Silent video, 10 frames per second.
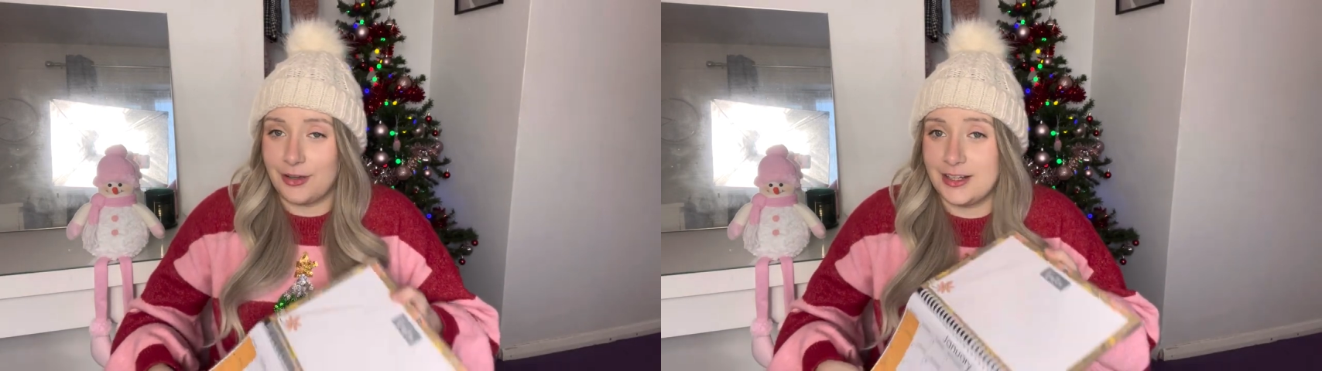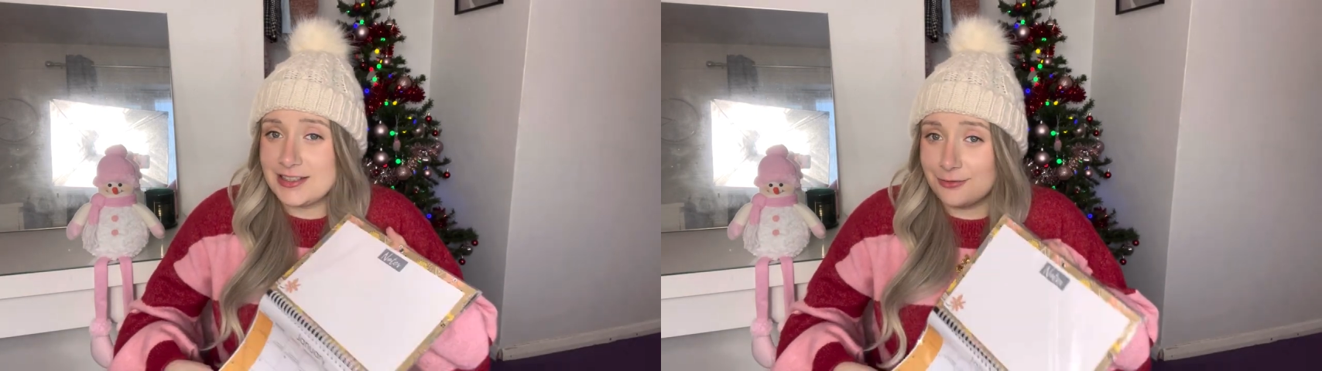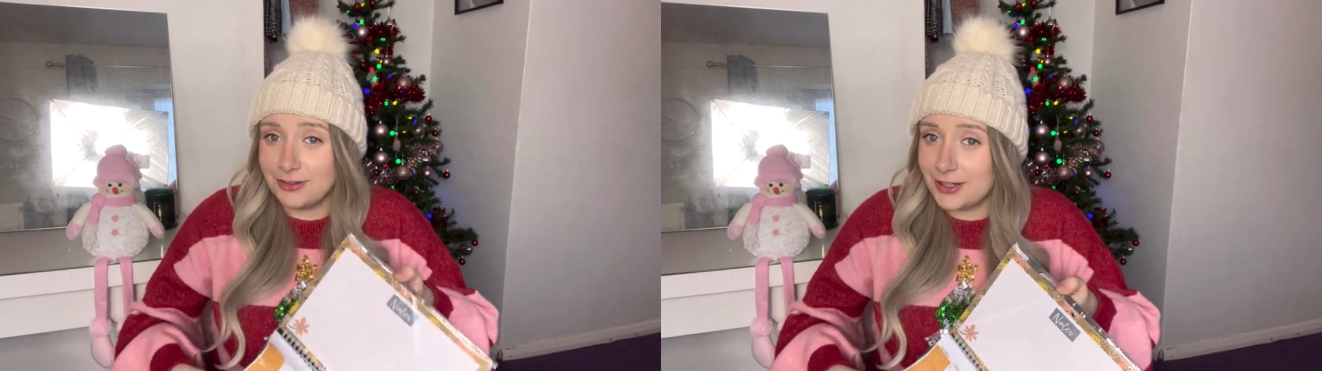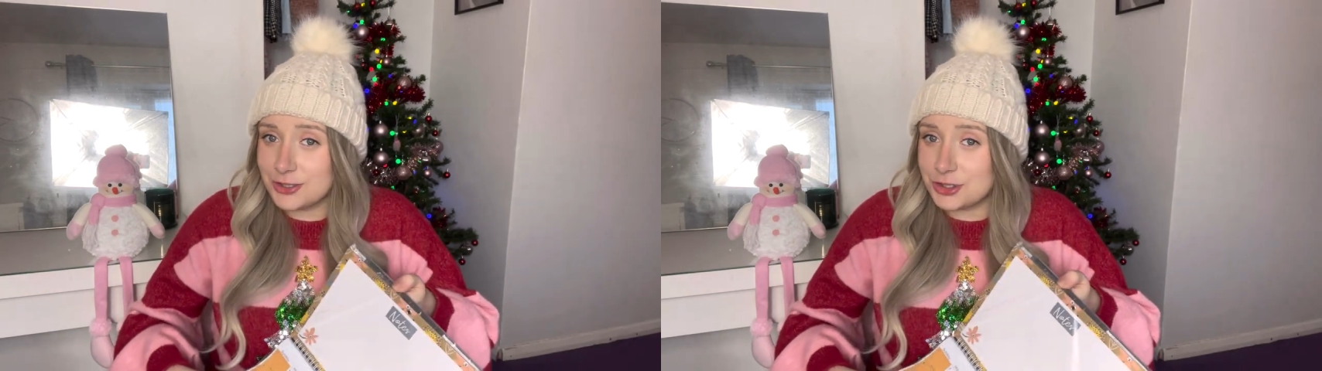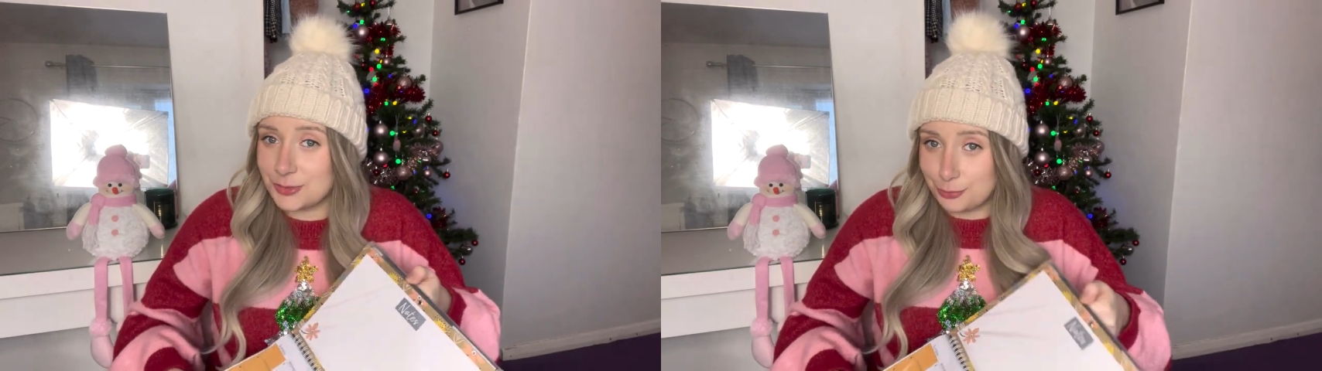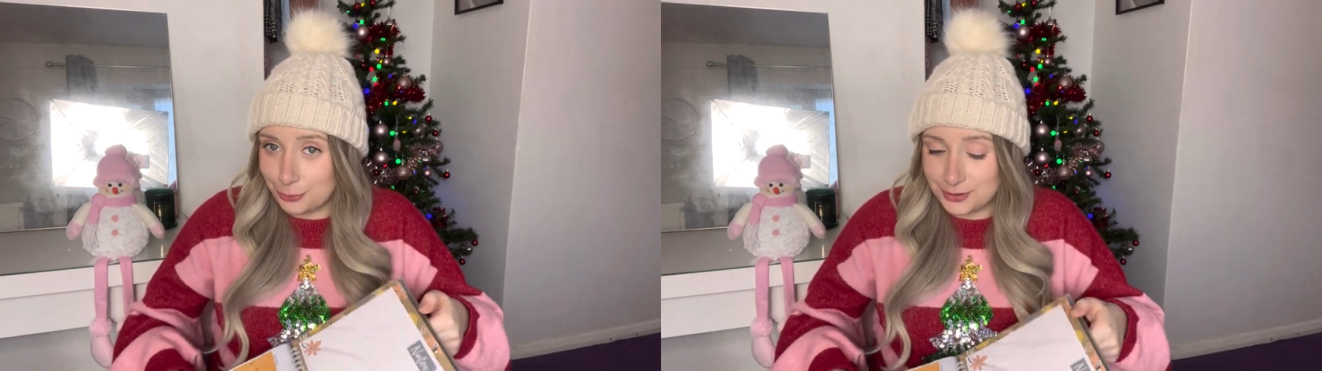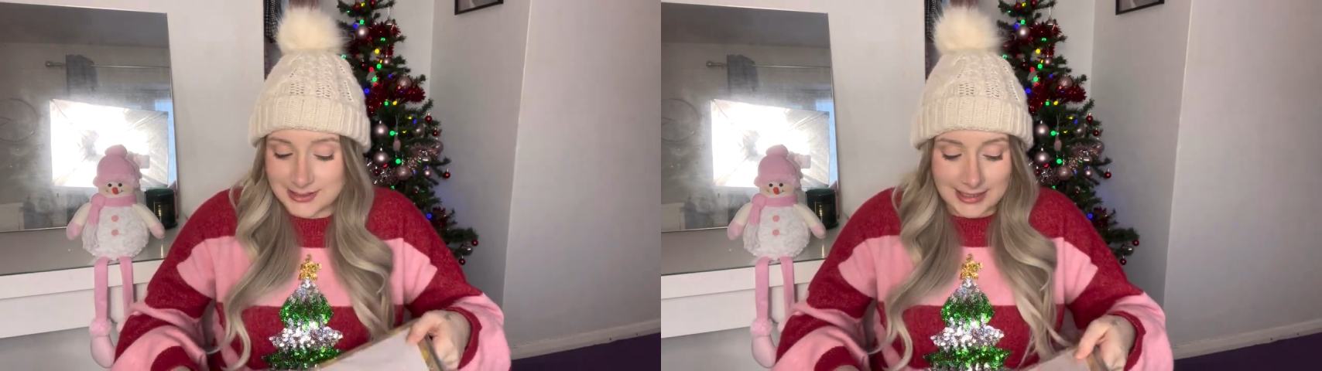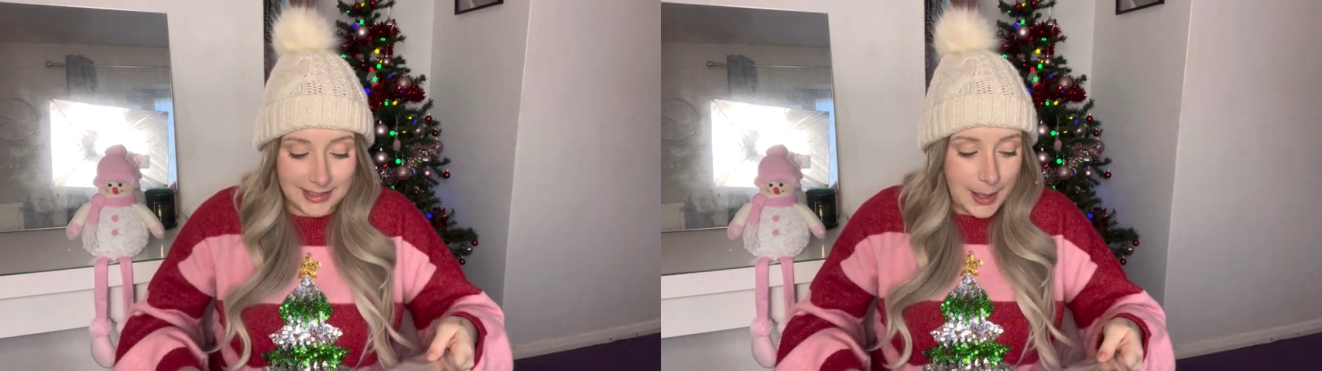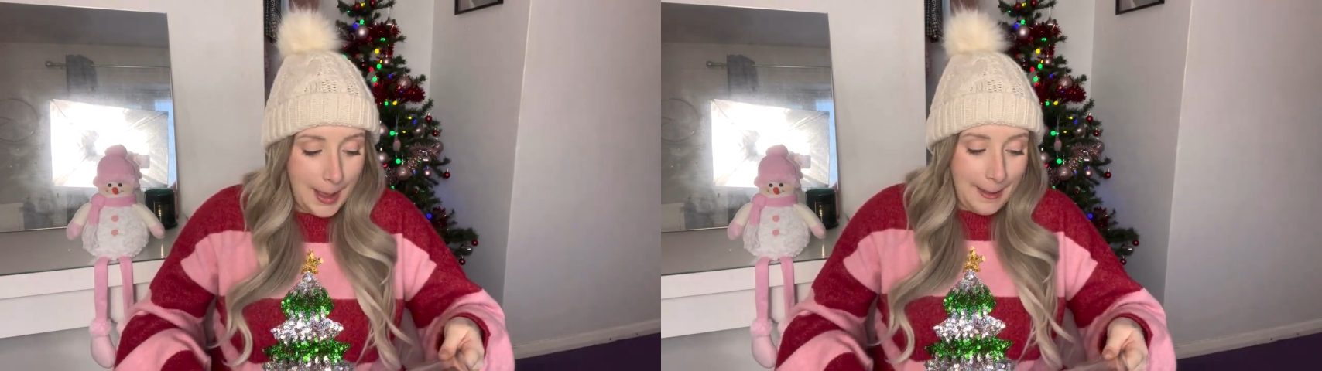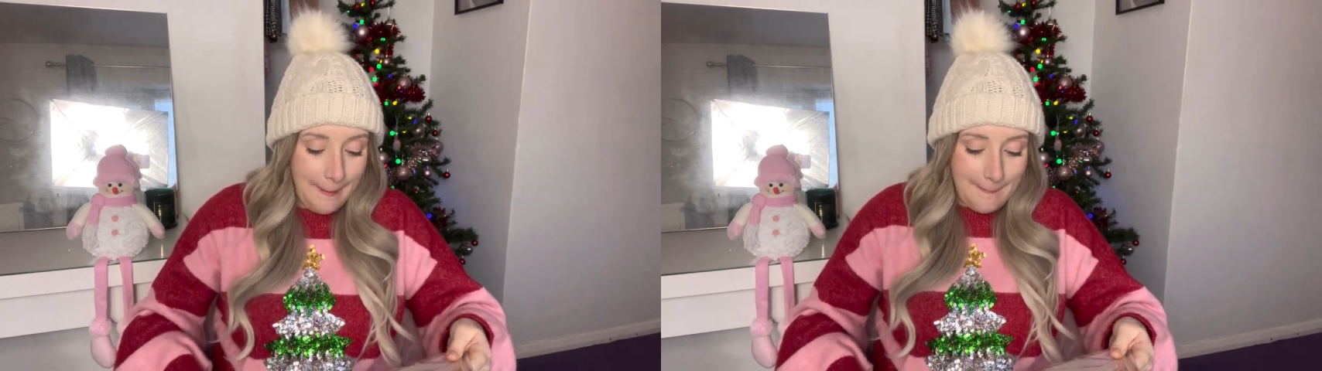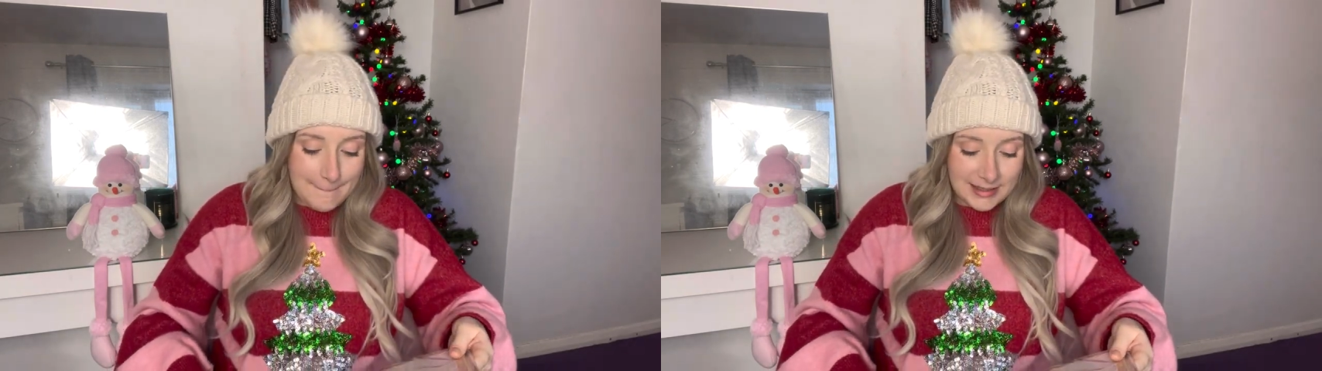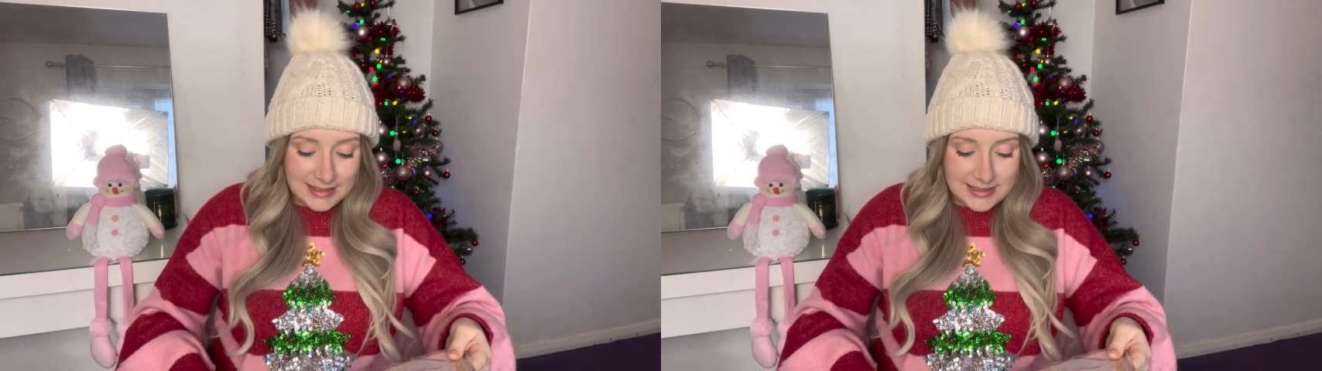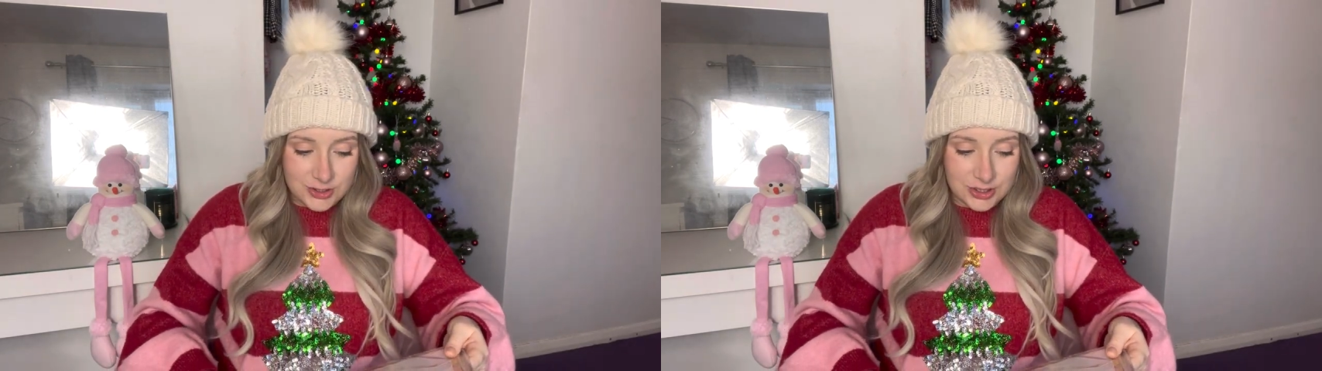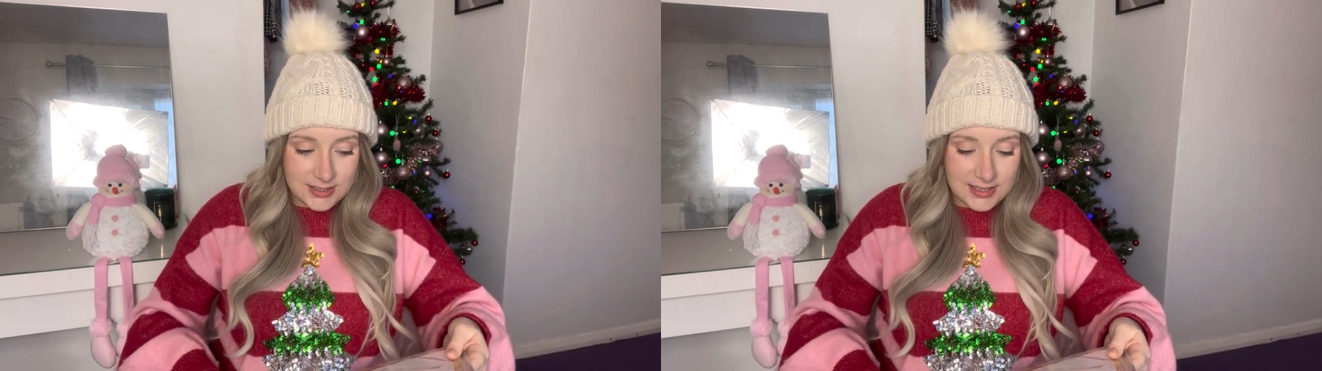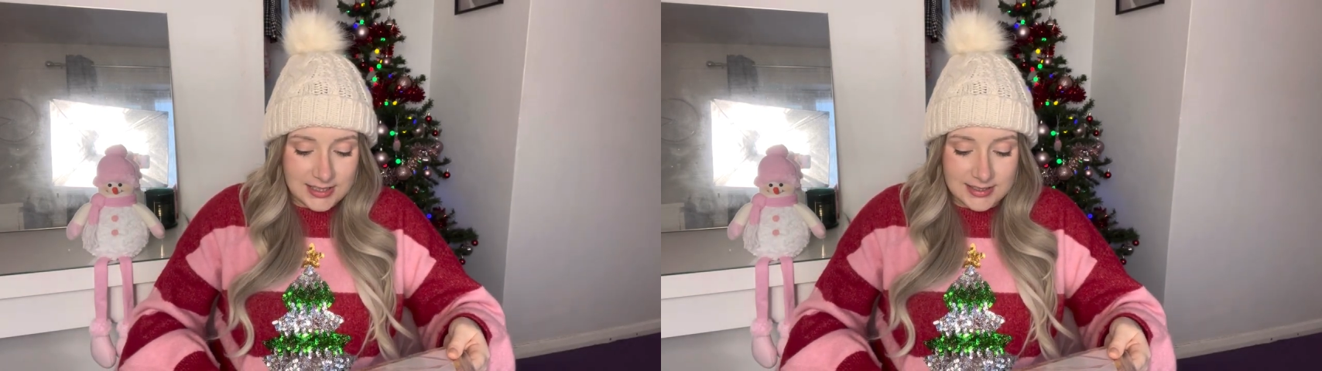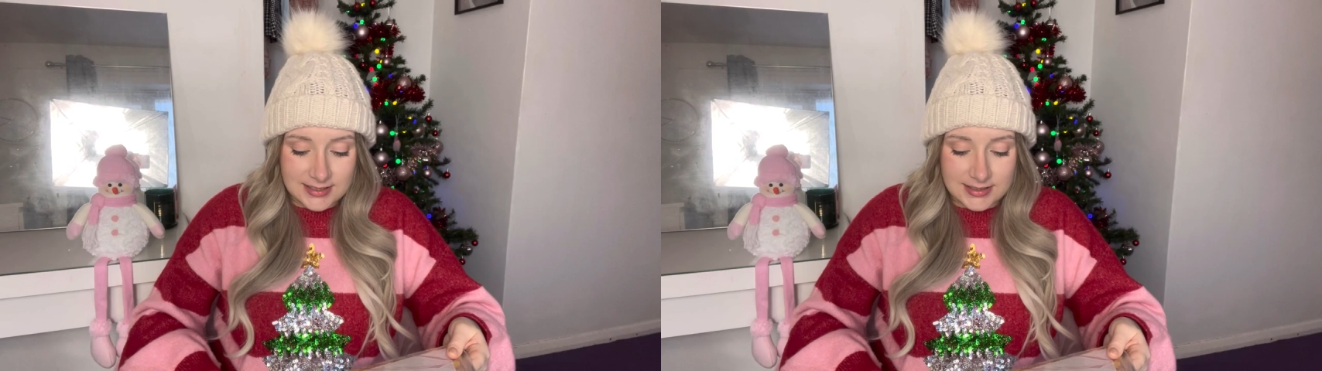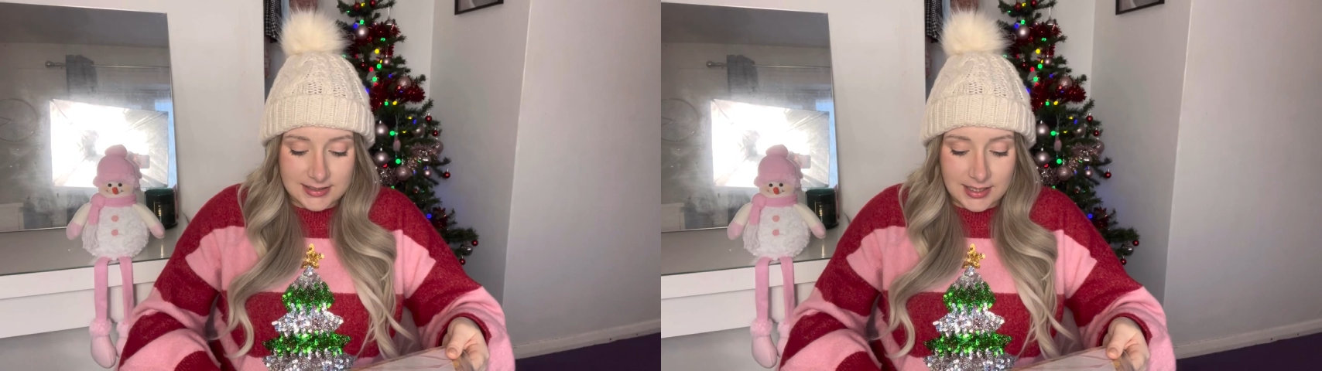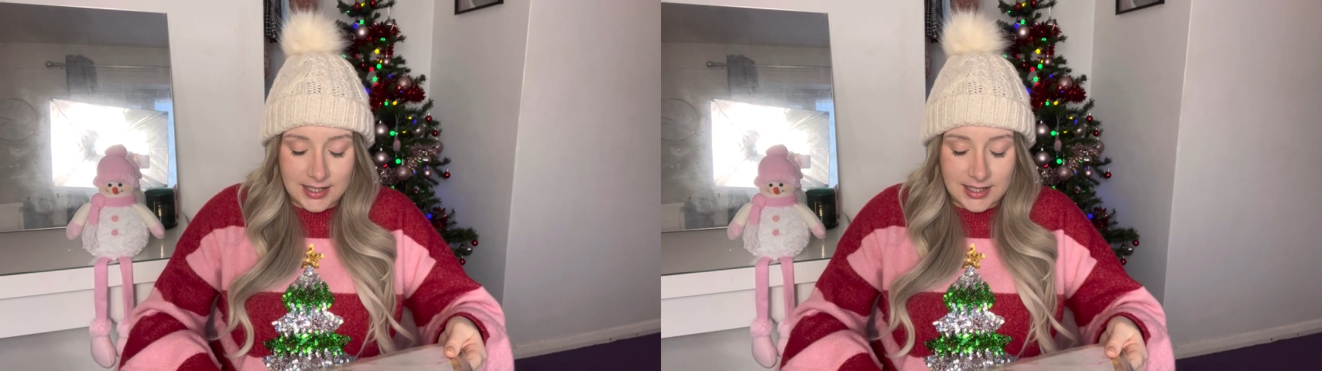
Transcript: and I didn't realise she'd bought it, but it is just this